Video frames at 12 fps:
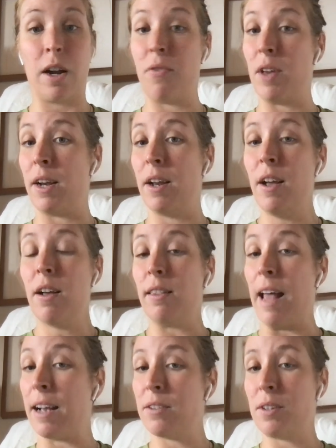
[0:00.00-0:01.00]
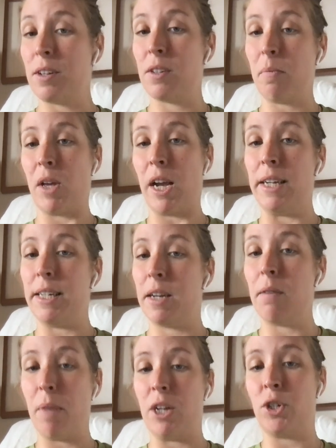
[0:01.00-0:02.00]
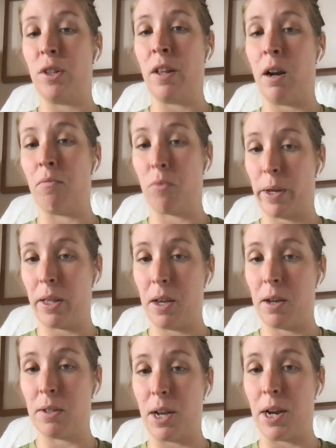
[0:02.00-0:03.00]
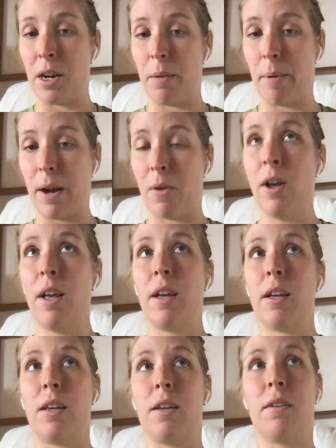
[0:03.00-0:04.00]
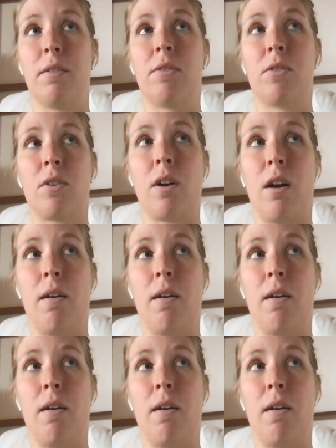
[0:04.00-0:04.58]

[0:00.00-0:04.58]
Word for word: And then lastly, something I didn't mention that I'm really excited about is